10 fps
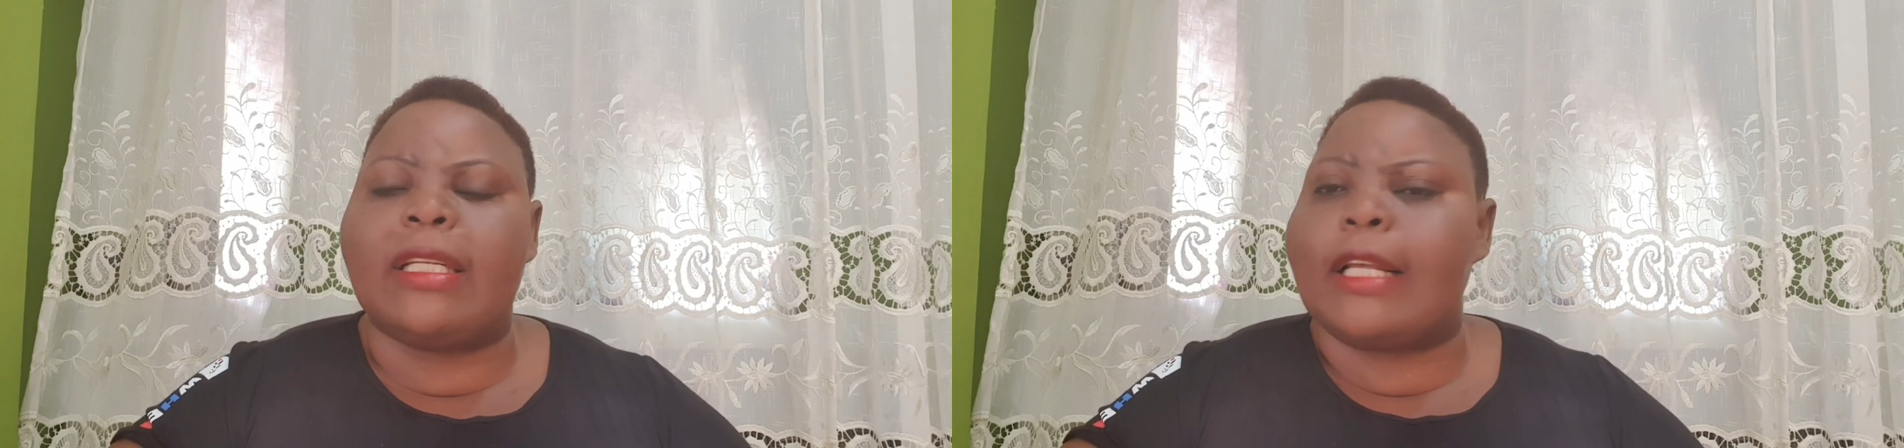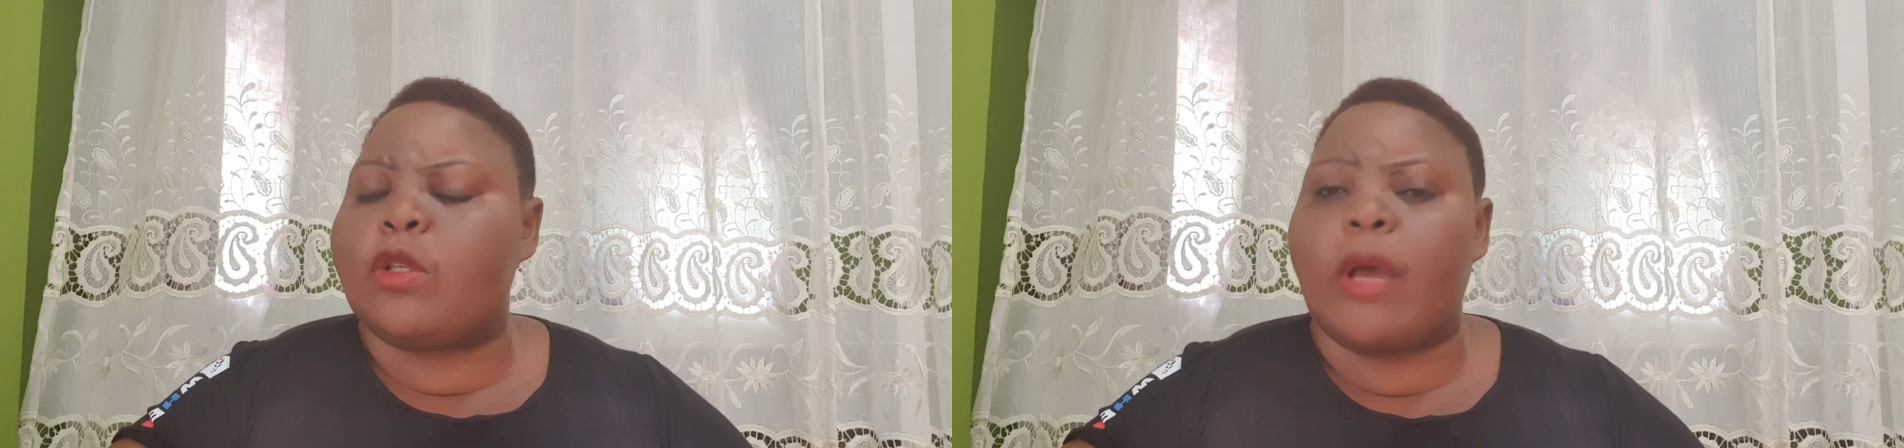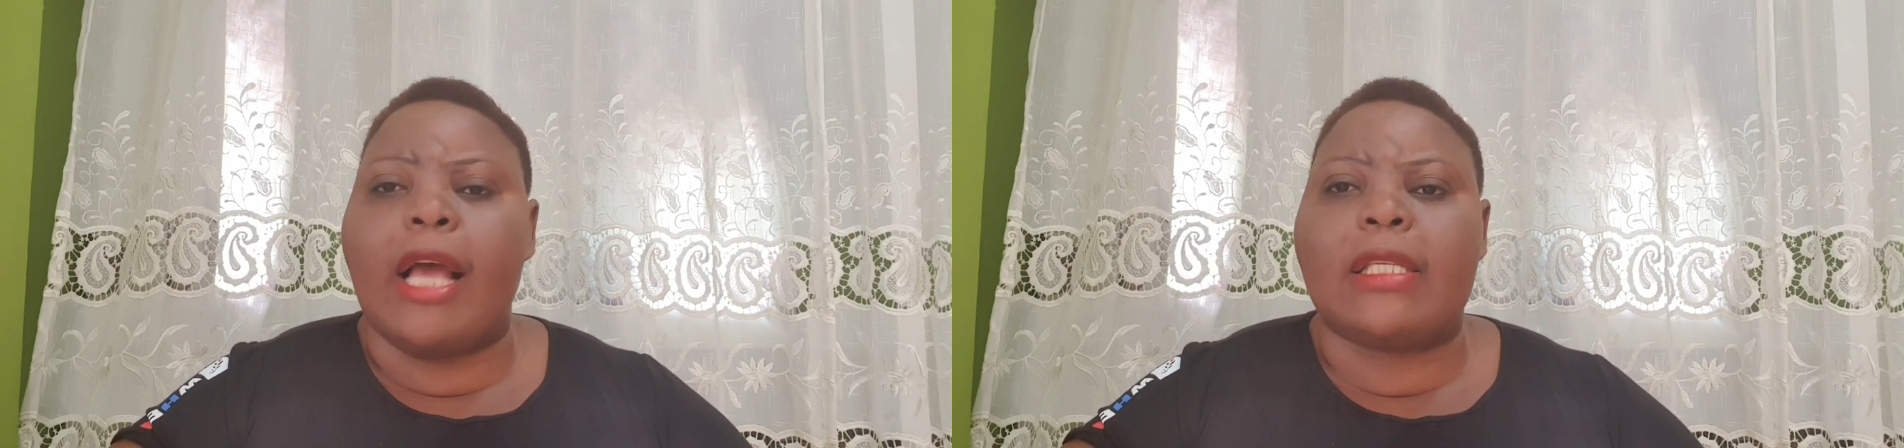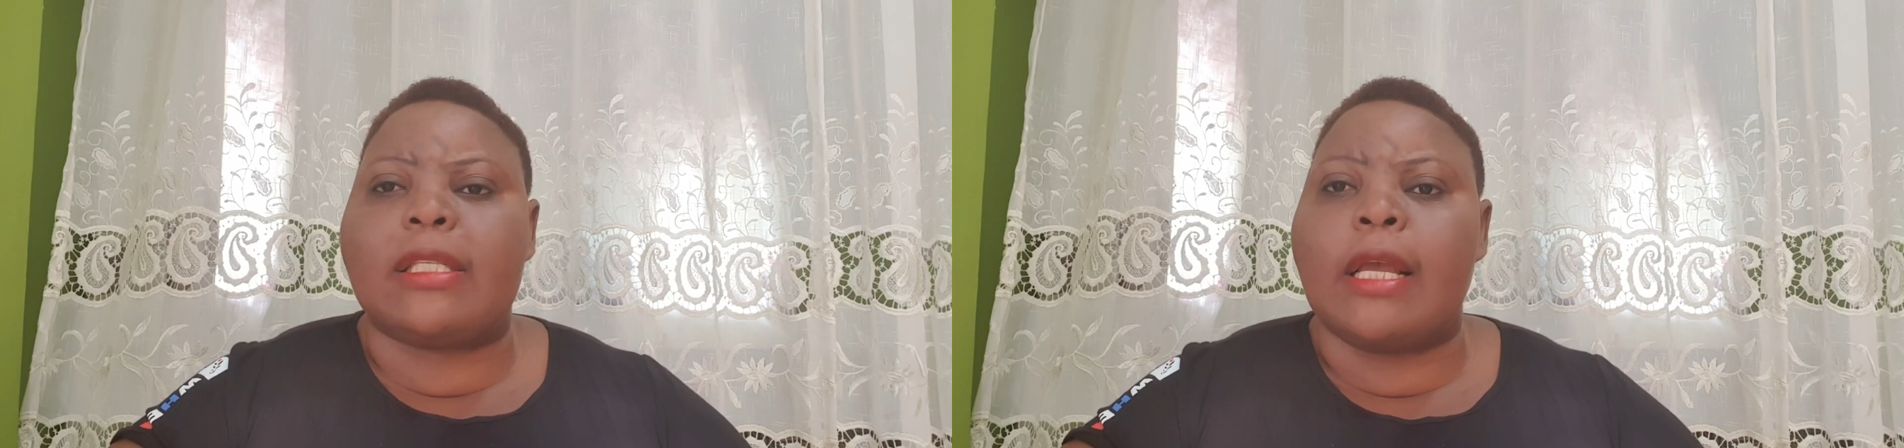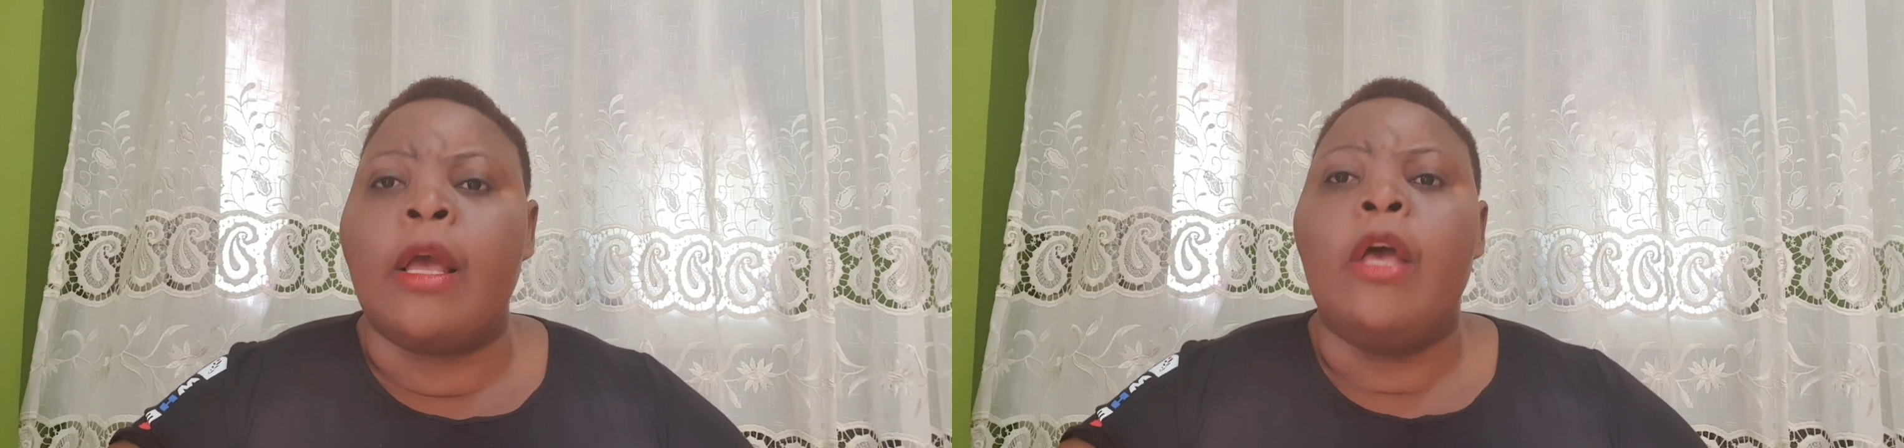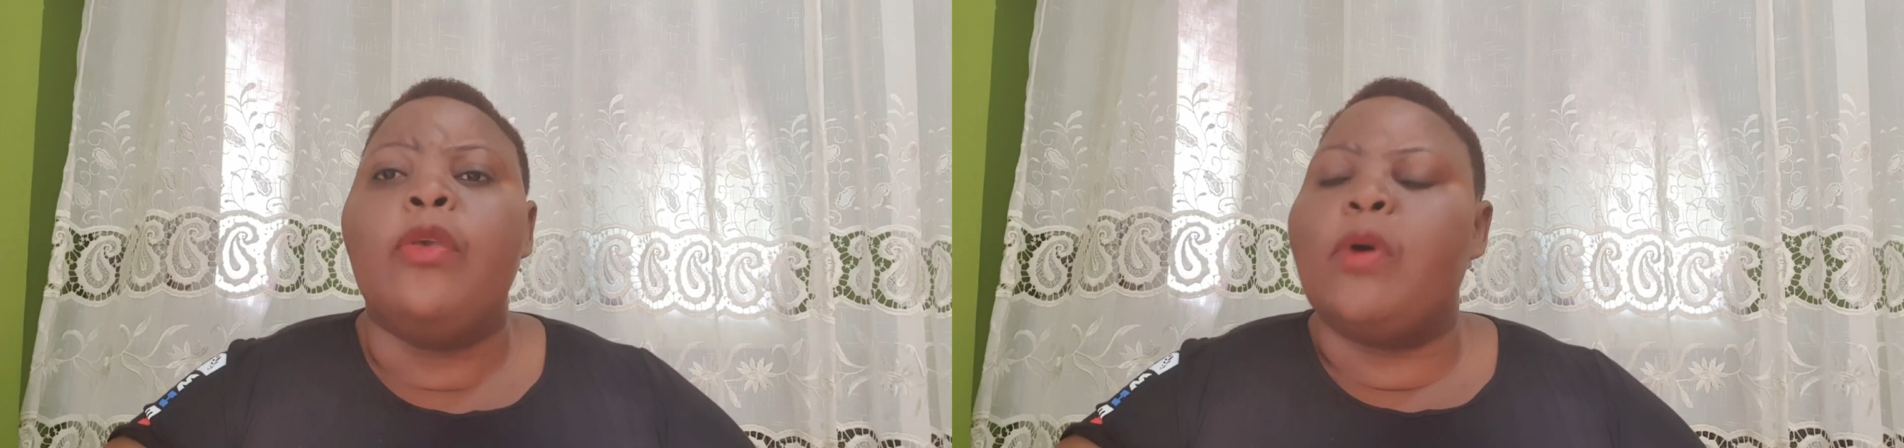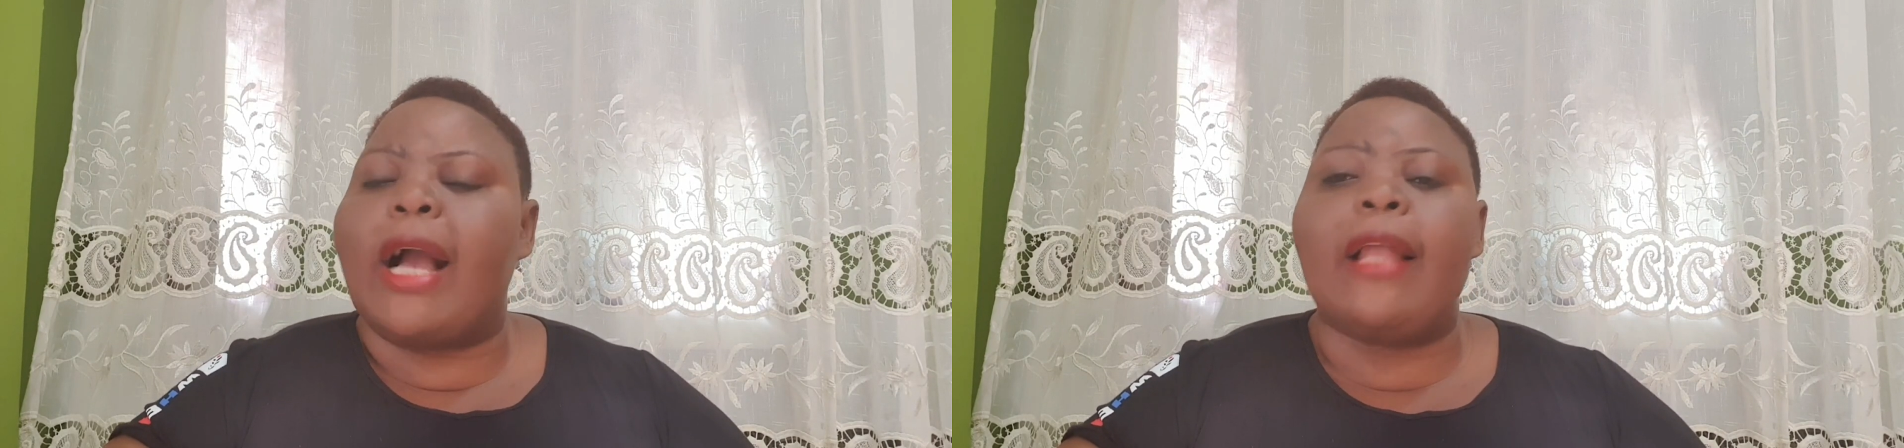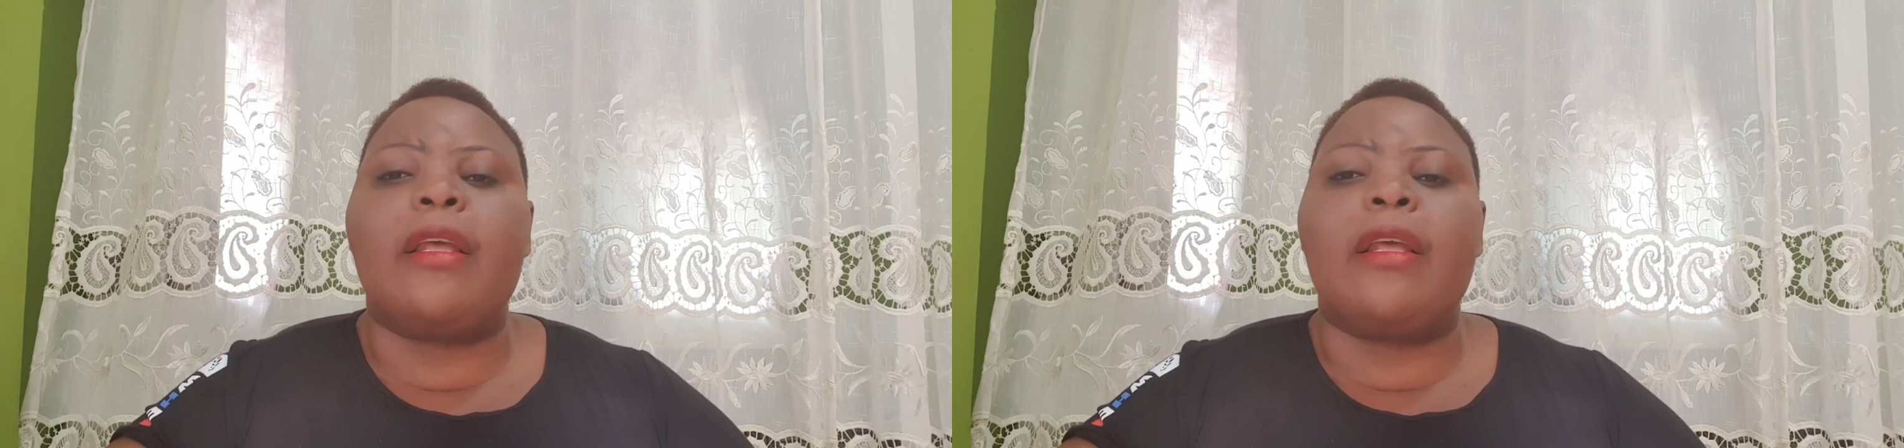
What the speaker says: that's why I say you can